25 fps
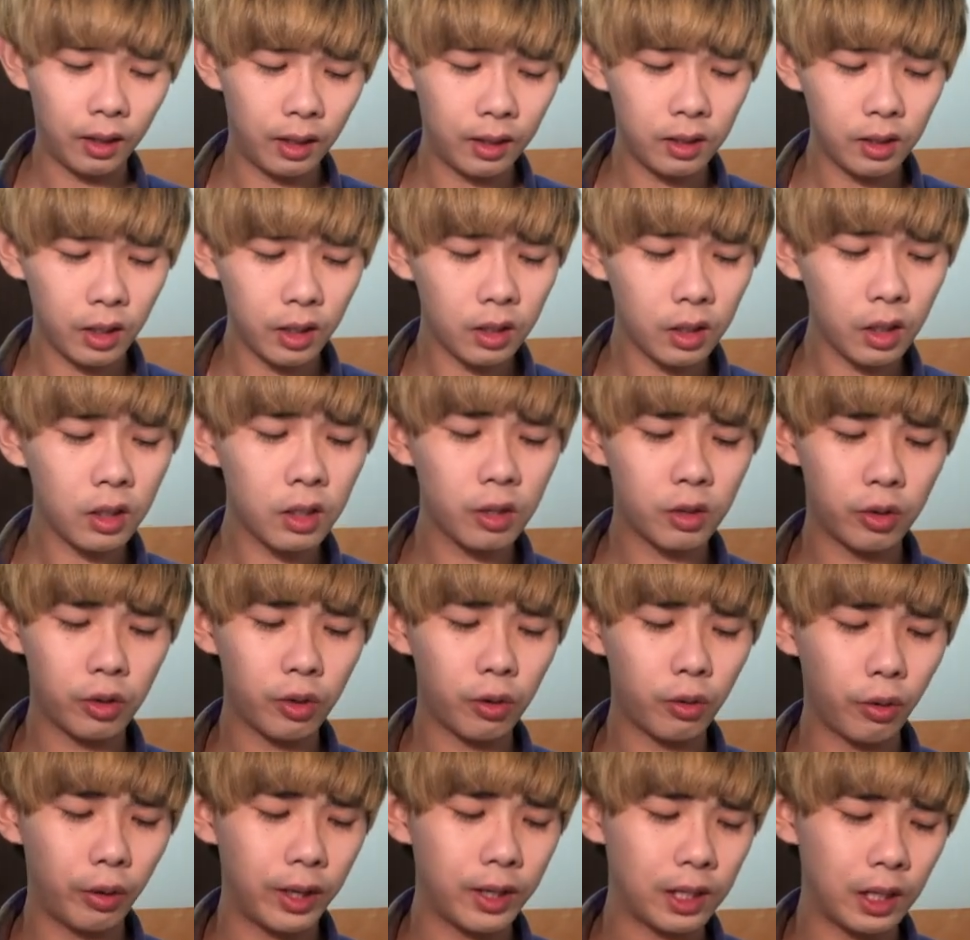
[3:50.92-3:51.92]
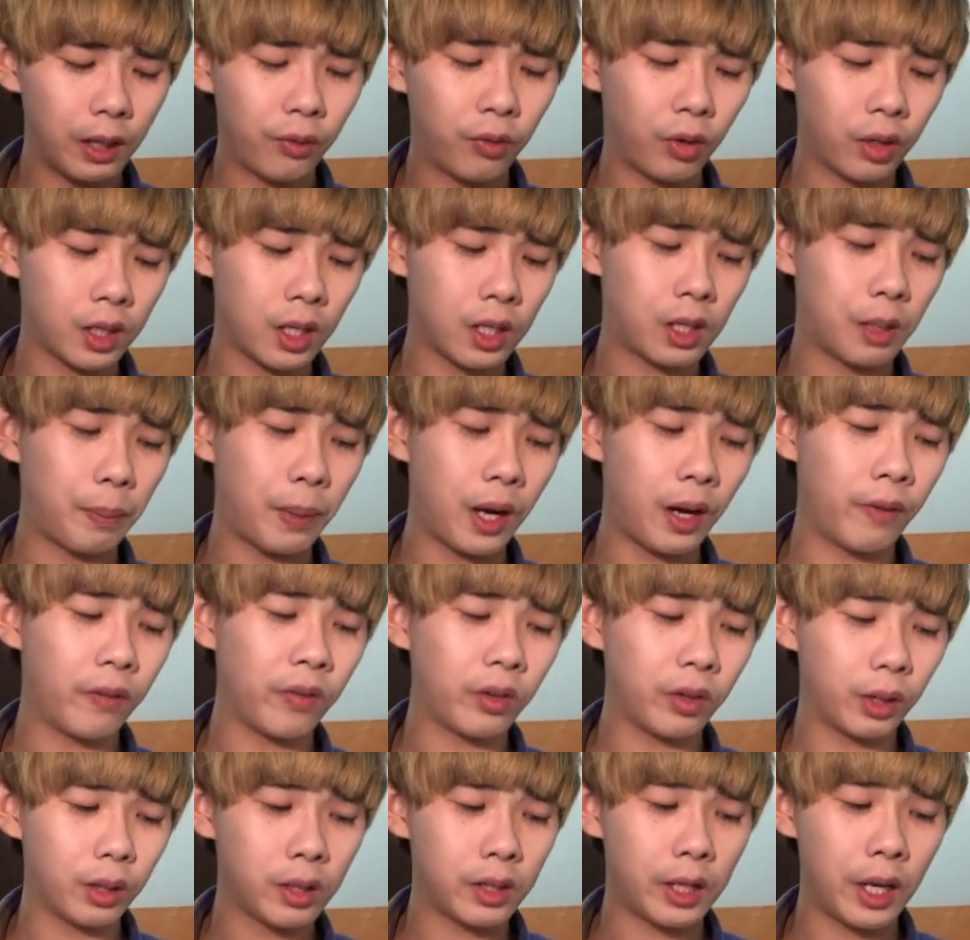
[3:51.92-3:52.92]
it's just too crazy for just a pair
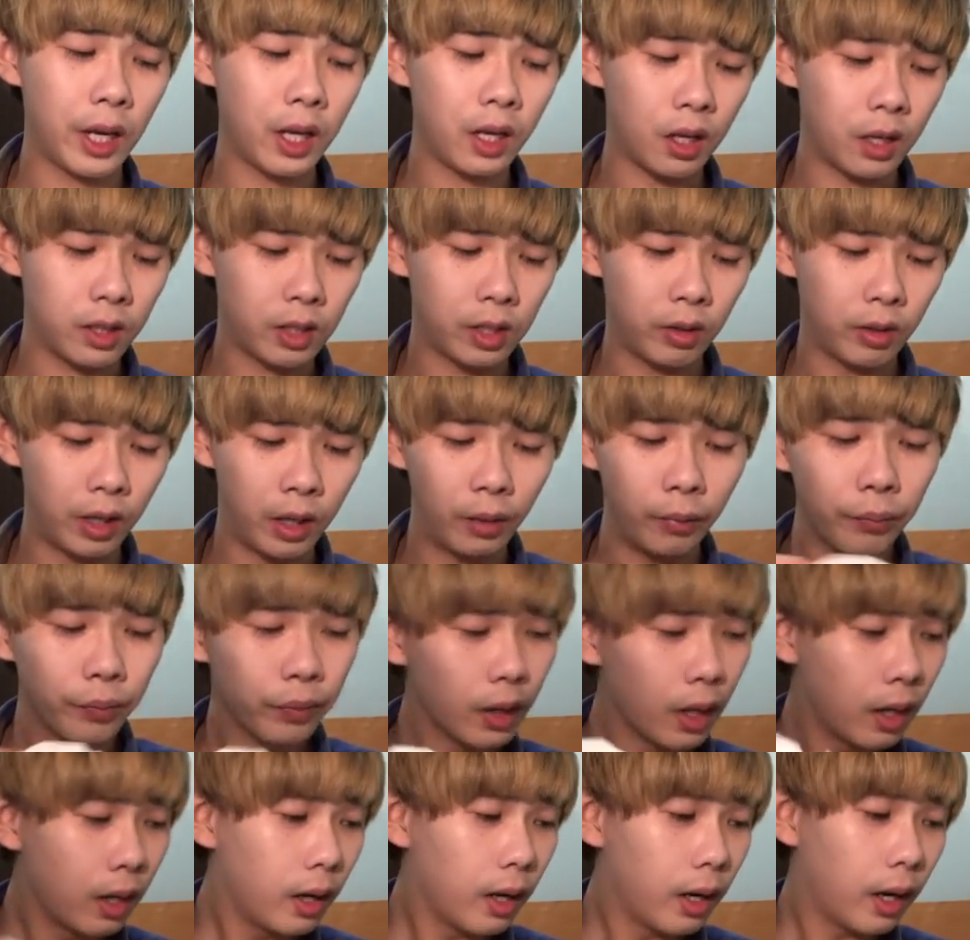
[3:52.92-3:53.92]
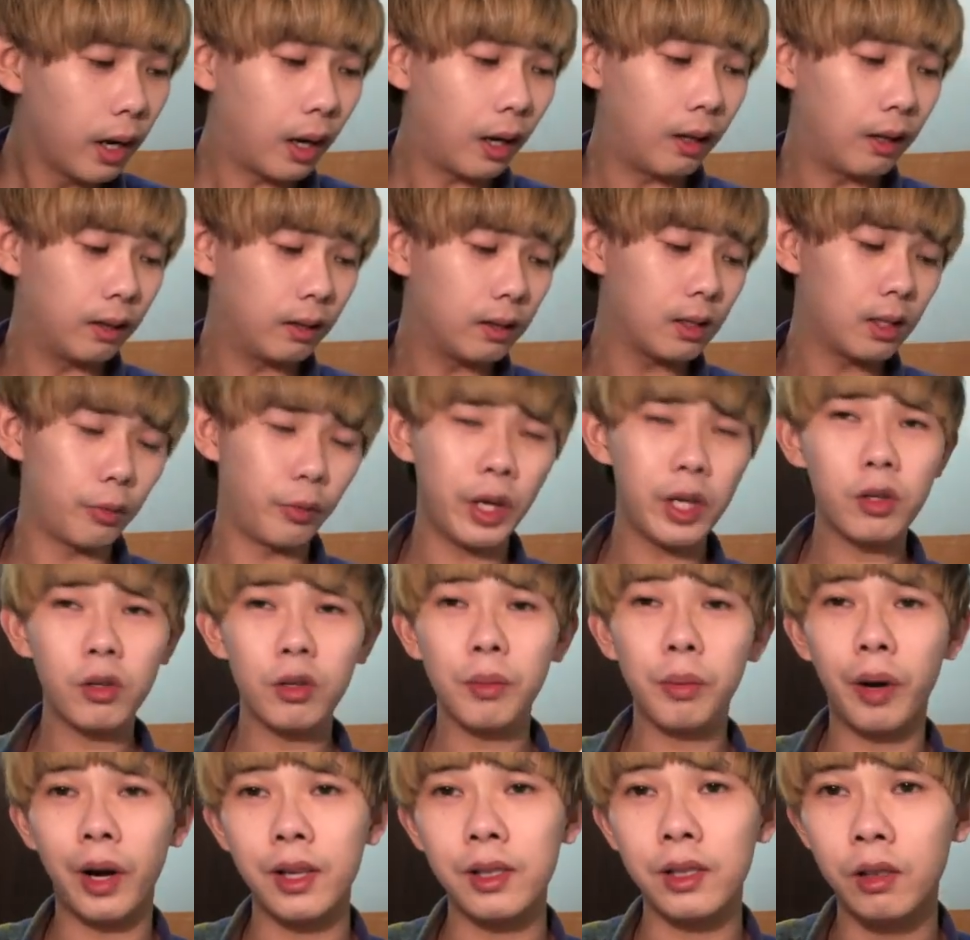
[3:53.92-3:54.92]
of sneakers, you know. And the
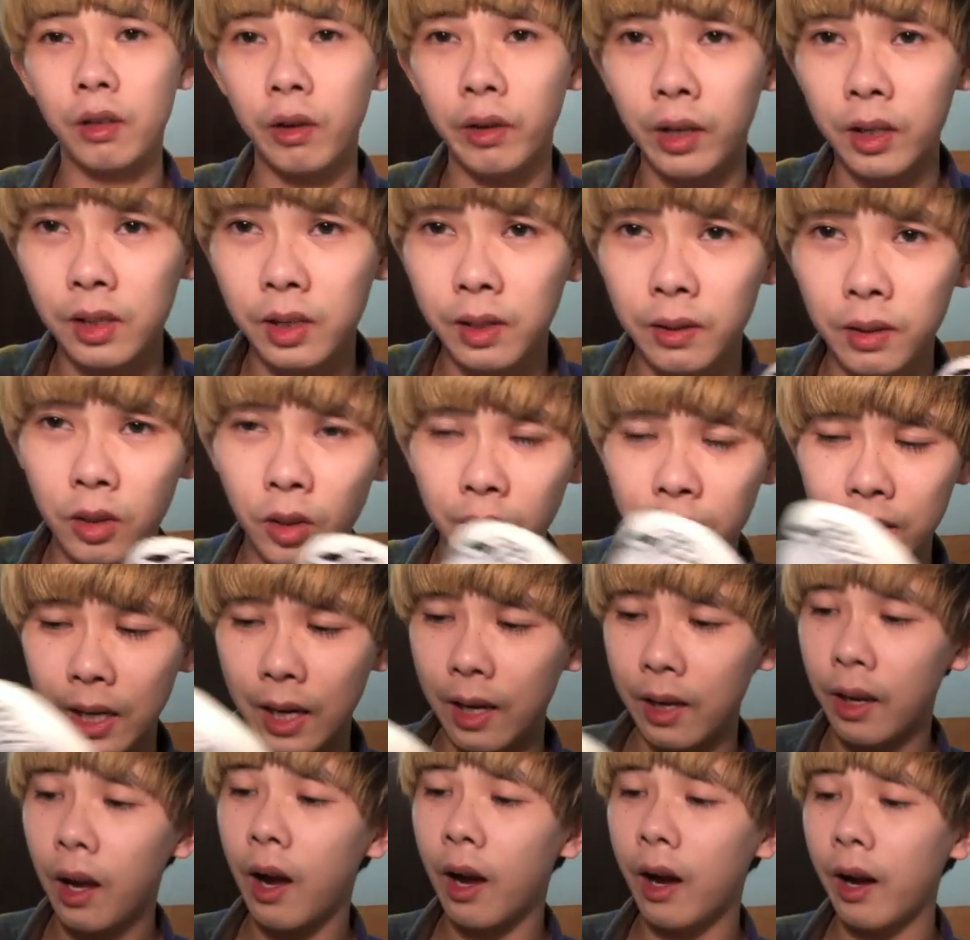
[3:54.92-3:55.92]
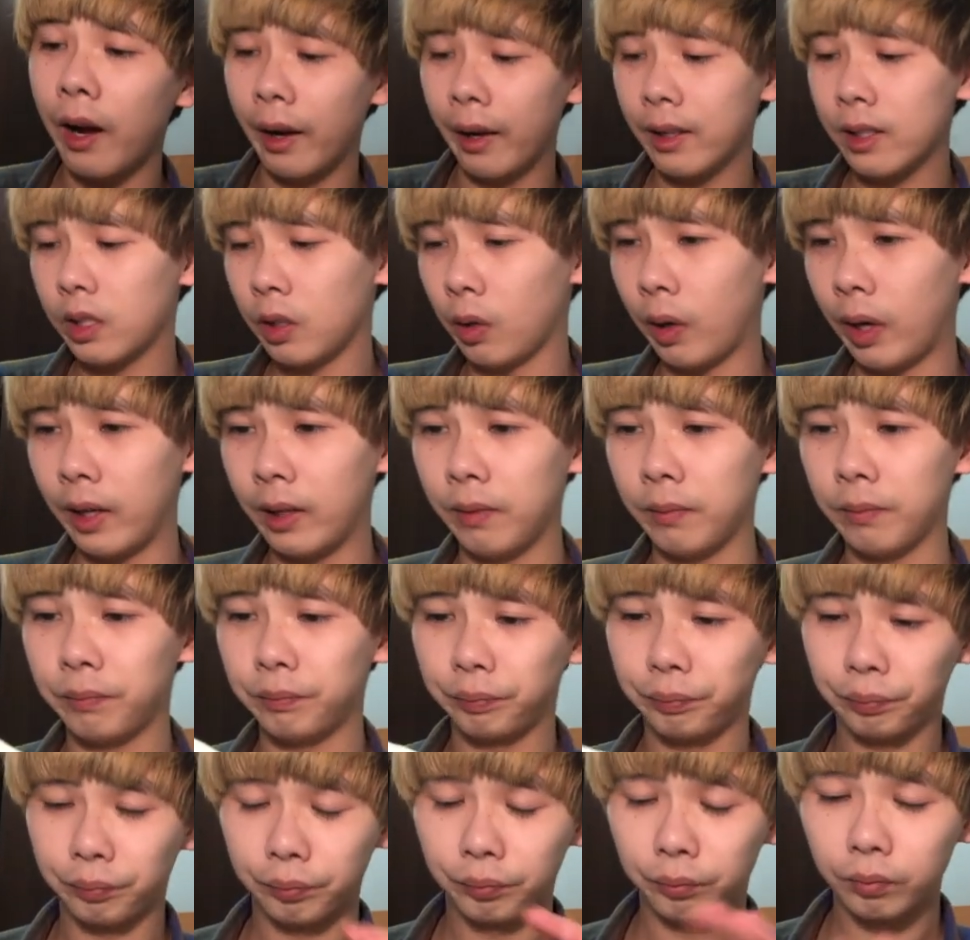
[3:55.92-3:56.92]
original price is not that high, so I
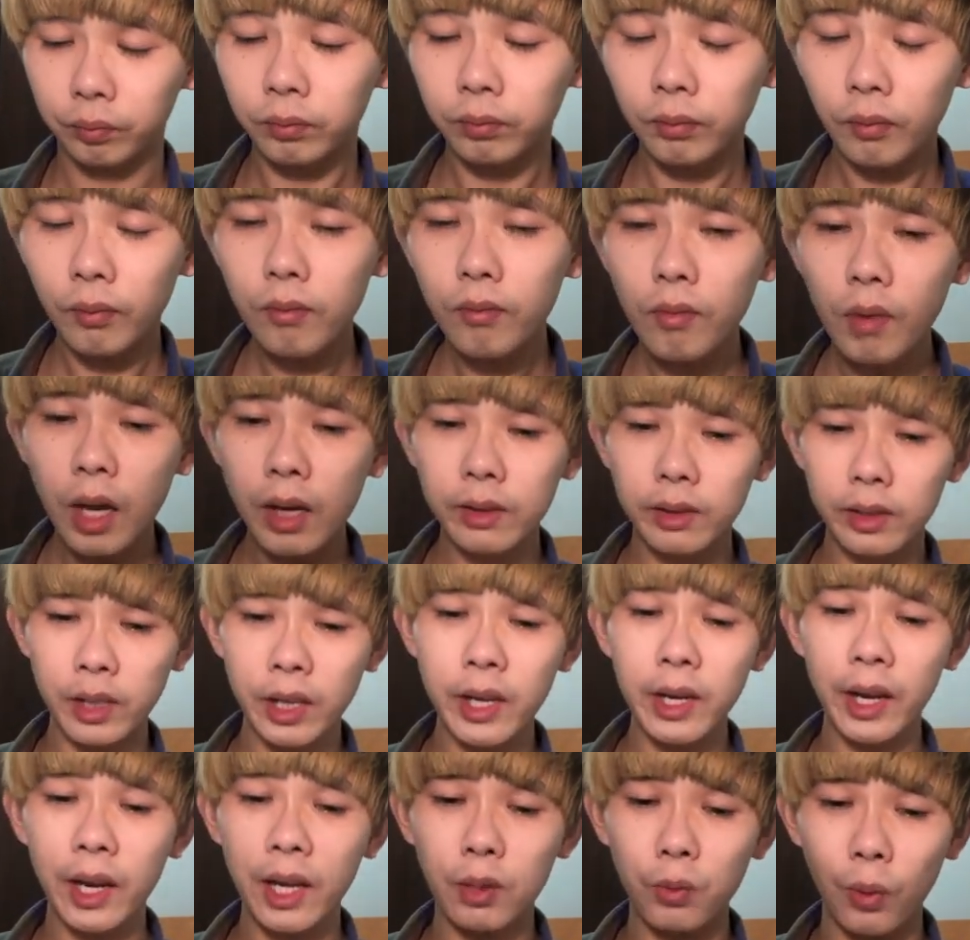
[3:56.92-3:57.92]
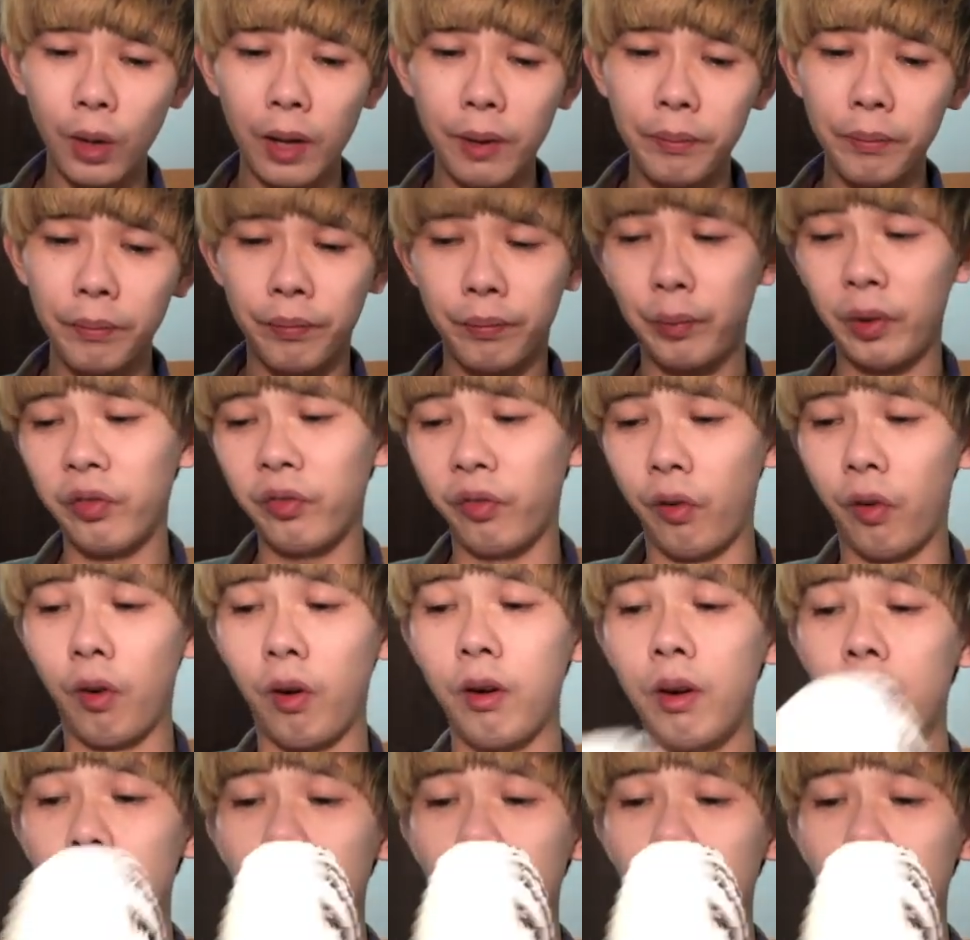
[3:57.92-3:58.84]
didn't get one before,